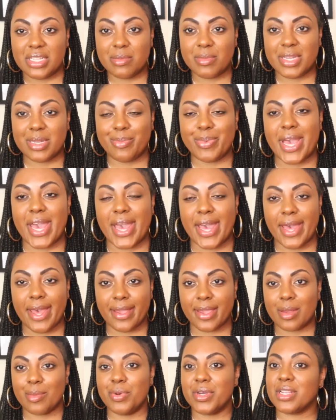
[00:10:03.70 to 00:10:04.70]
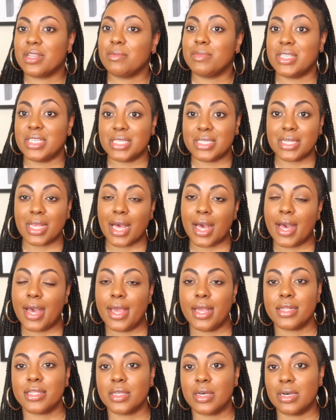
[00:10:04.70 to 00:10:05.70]
them in a bag and putting them to the
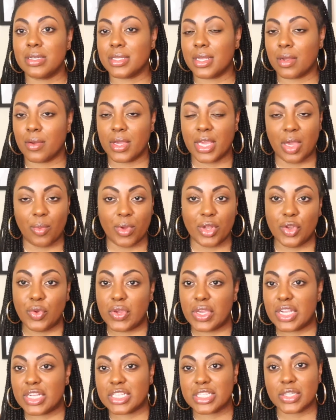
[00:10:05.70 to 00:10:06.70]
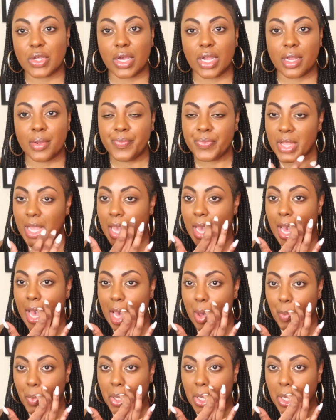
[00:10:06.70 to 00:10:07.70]
side. So I was like, okay, when New Year's start,
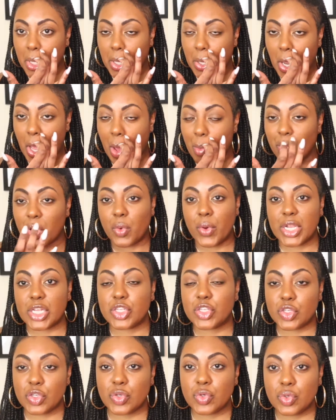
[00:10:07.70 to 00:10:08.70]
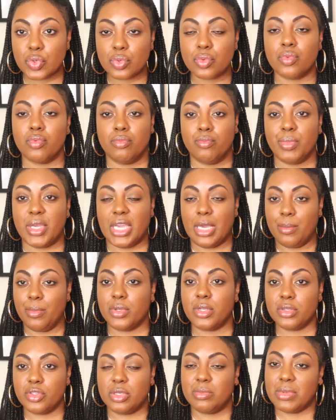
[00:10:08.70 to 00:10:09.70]
I'm going to be able
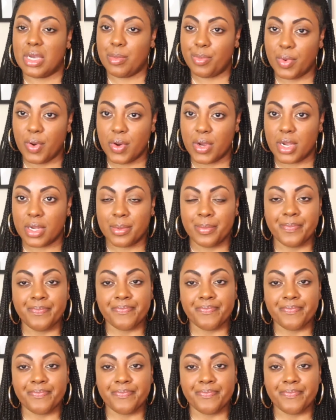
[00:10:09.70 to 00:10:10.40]
to do my board.